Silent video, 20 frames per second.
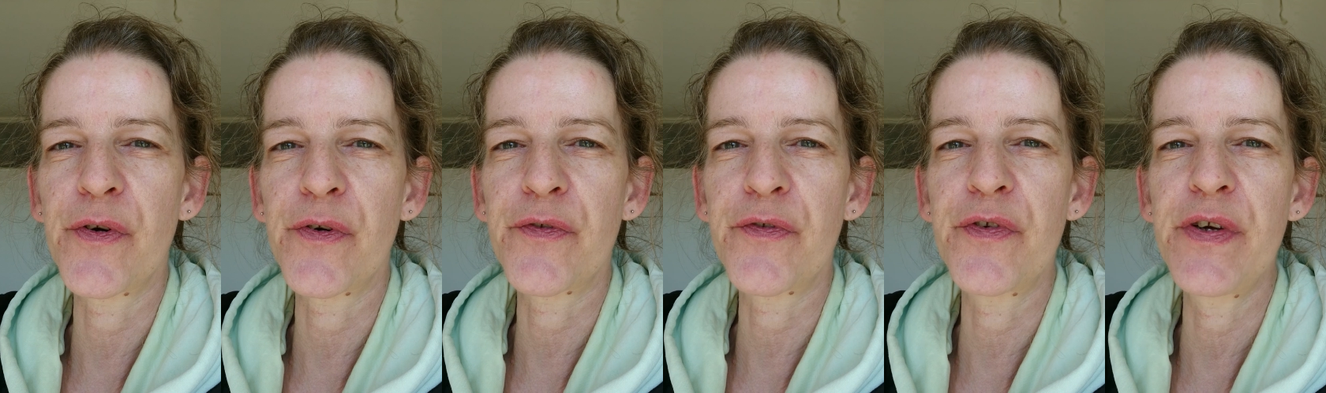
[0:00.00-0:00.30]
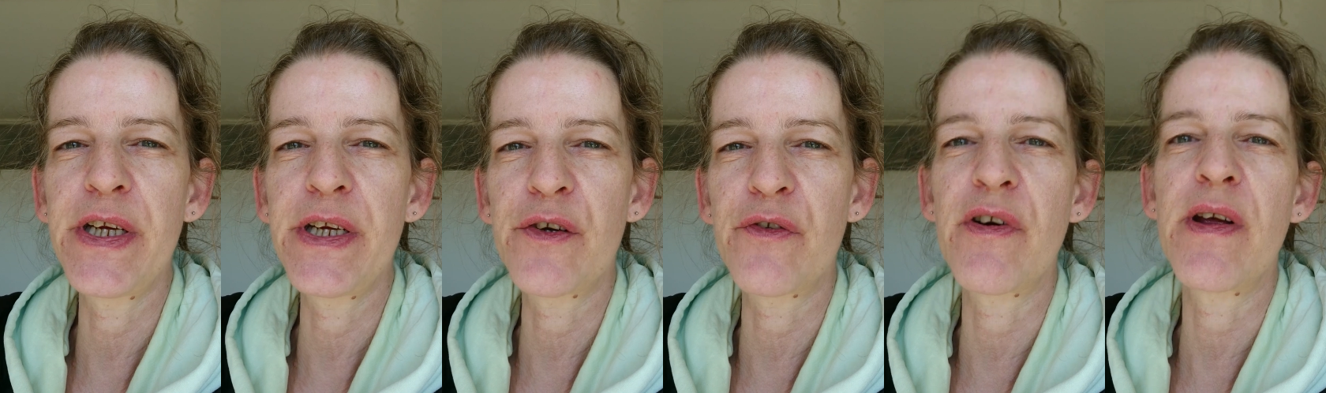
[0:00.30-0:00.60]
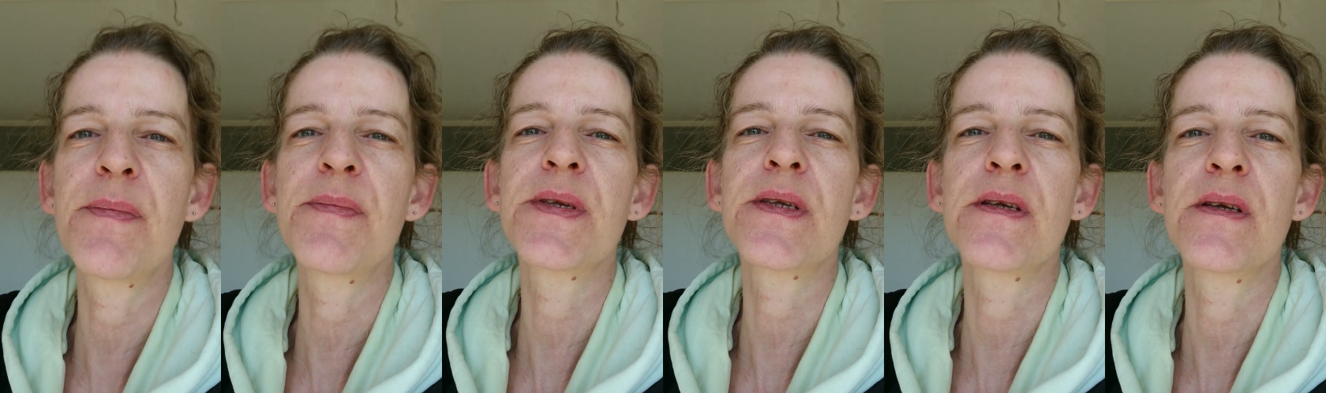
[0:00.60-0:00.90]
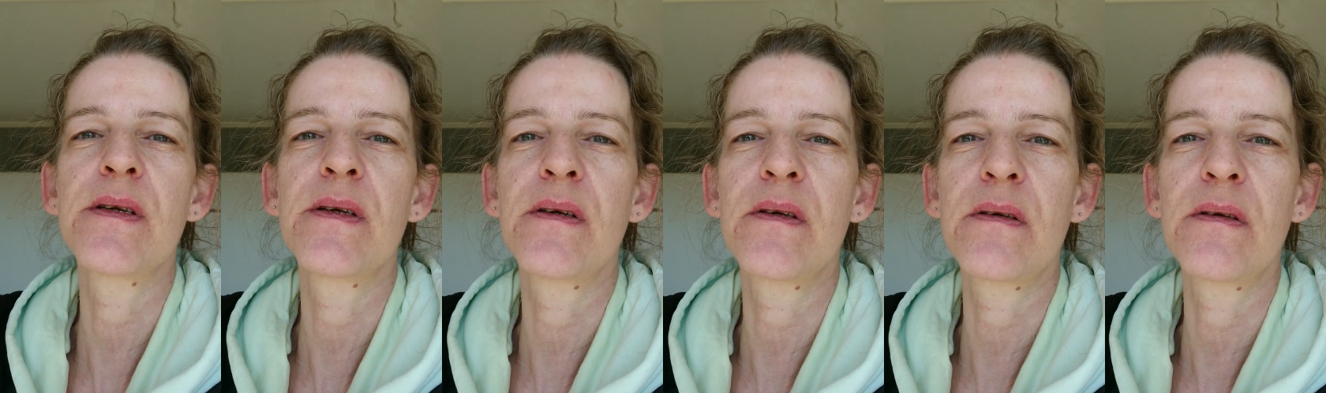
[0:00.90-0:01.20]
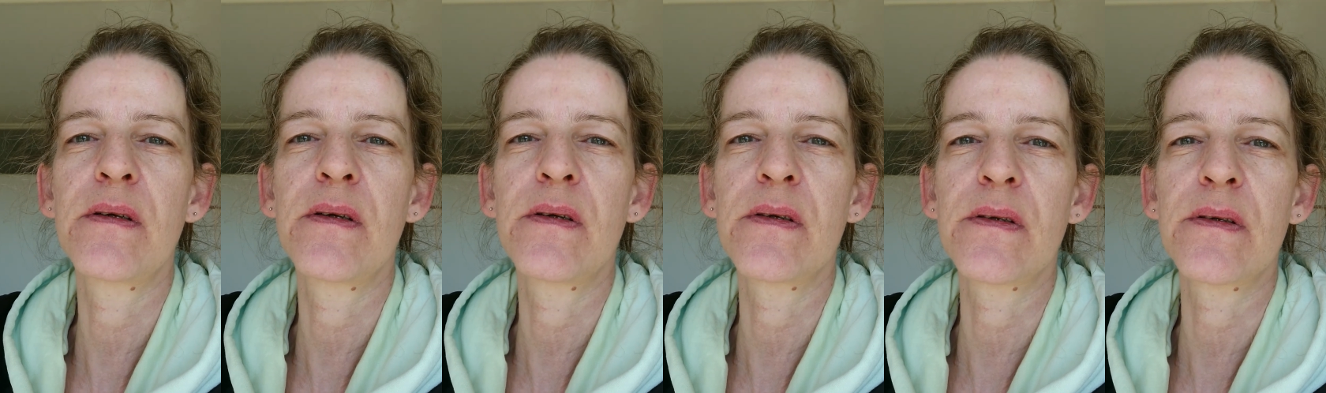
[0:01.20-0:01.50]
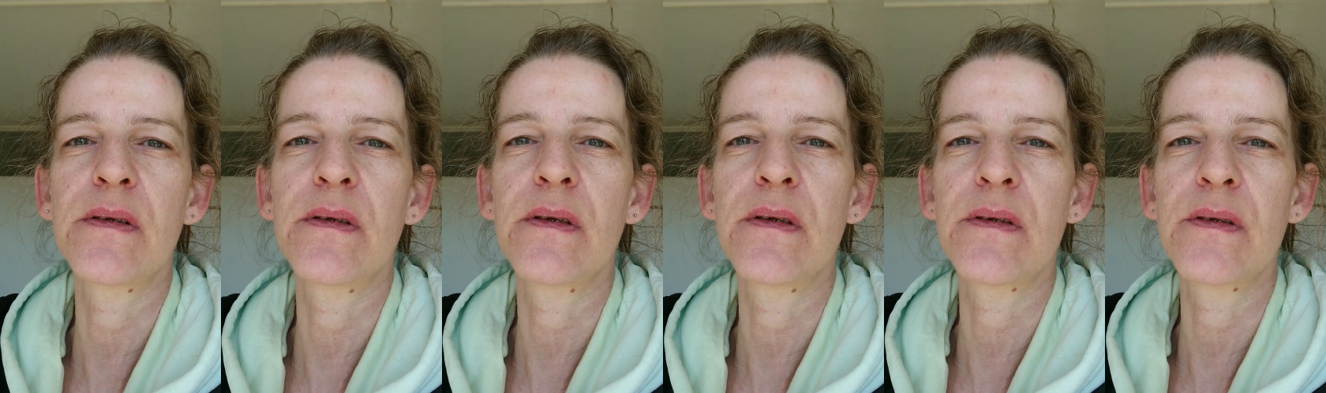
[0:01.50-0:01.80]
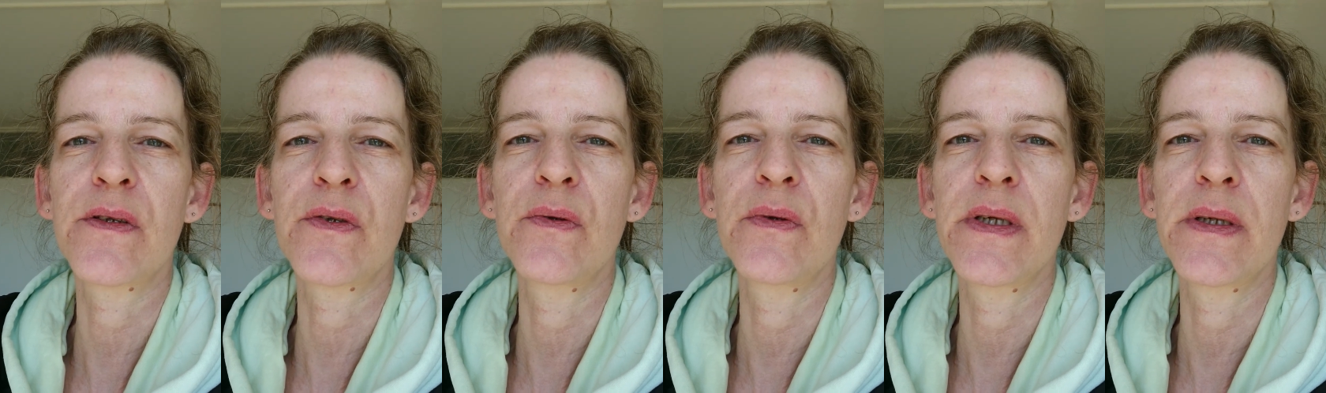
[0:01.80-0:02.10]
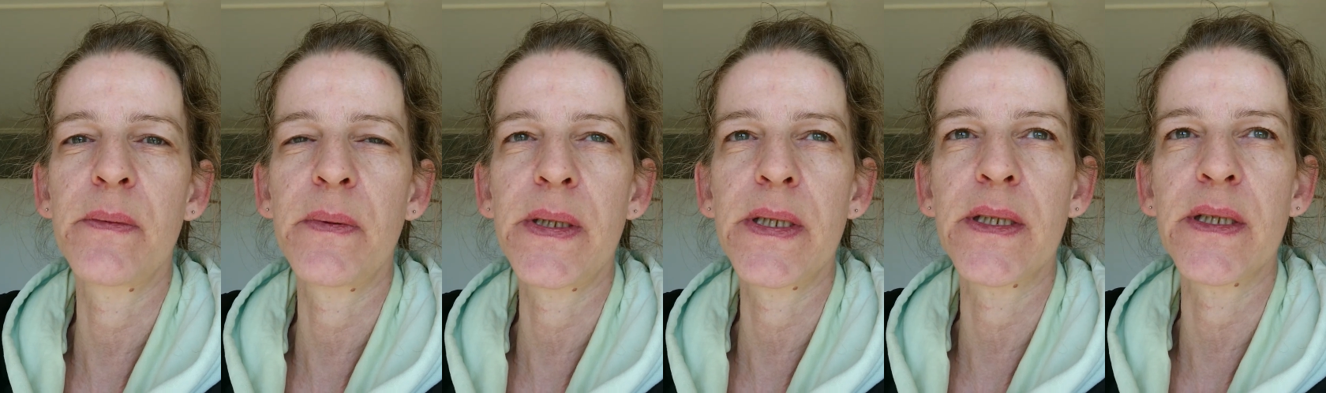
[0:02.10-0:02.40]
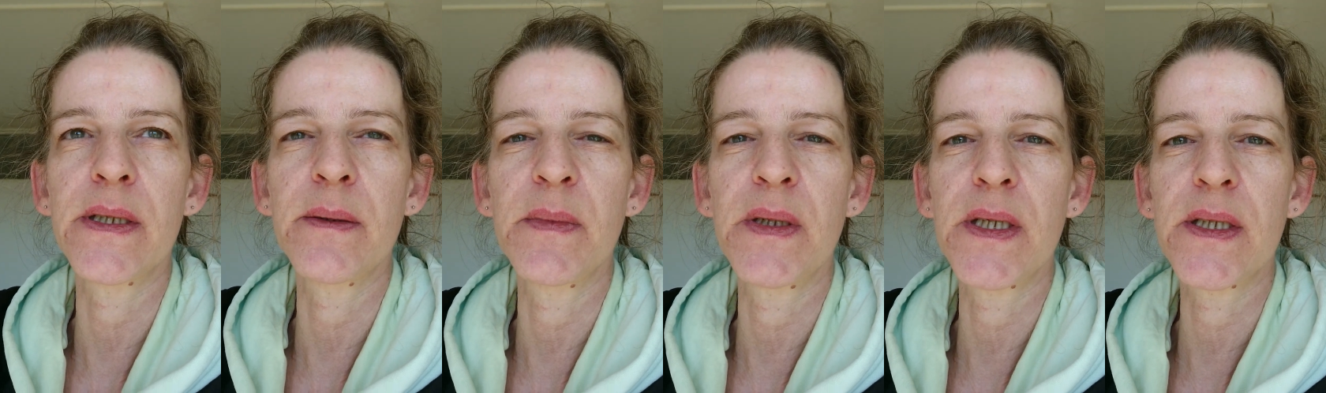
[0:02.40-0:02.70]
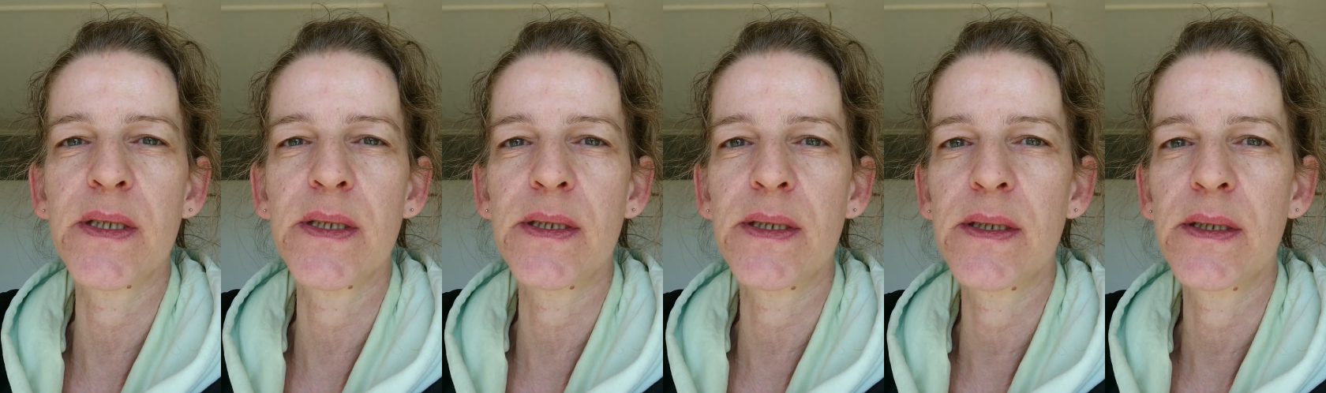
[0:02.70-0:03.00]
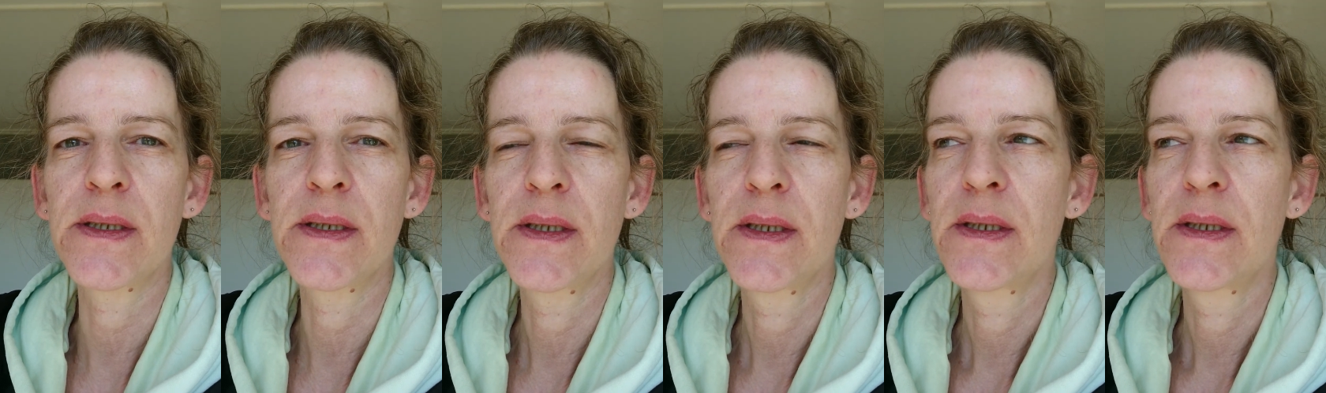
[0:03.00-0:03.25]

free grabs onto a wider market.